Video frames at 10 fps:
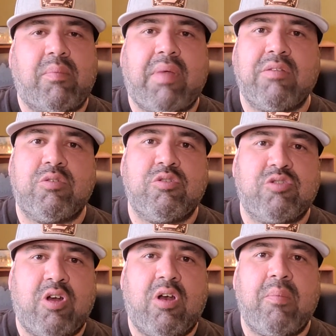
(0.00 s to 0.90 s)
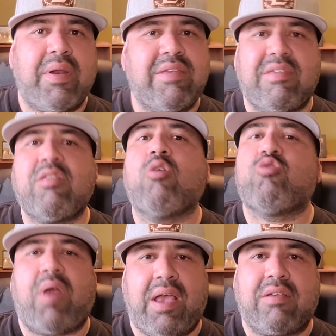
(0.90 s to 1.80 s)
I'm not too sure, but he's in those
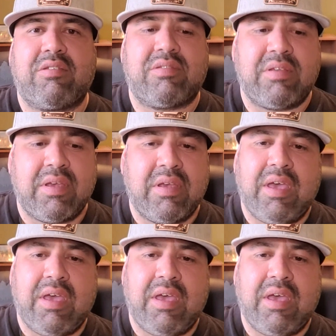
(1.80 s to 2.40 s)
ranks.